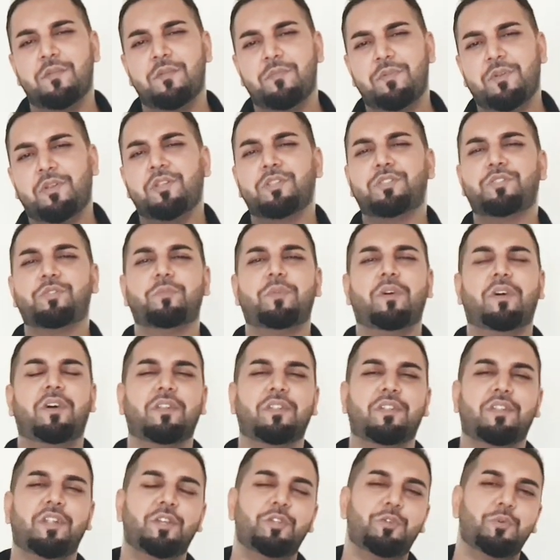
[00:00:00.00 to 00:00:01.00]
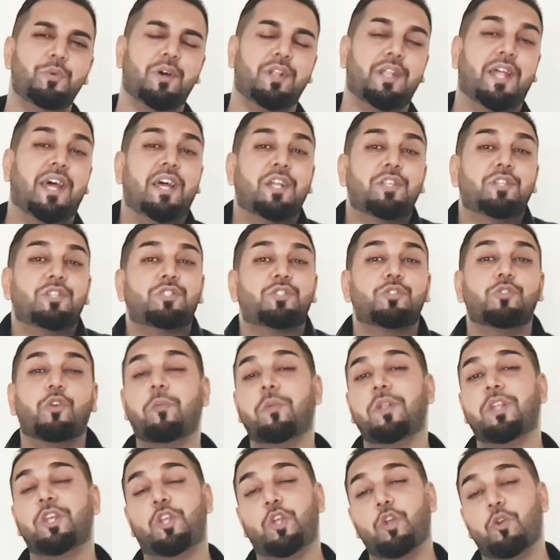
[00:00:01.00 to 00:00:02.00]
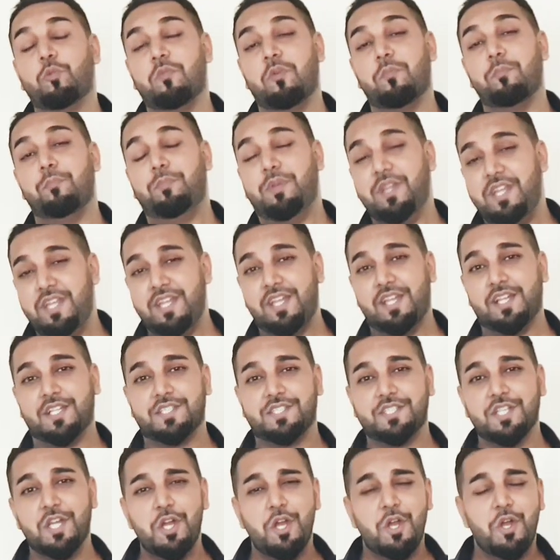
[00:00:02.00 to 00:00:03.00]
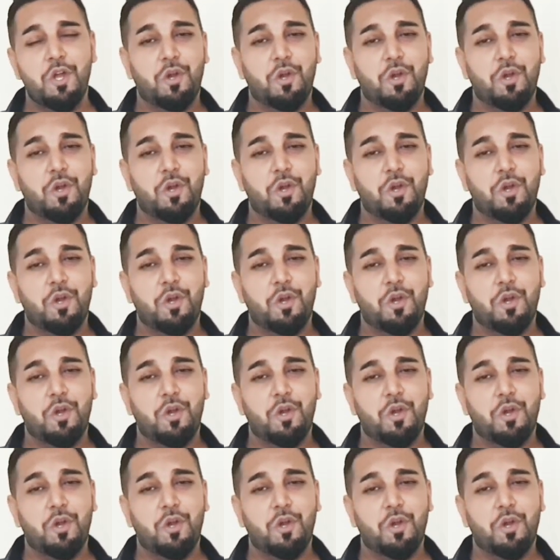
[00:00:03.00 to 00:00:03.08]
Because subhanAllah, you and I are just normal human beings.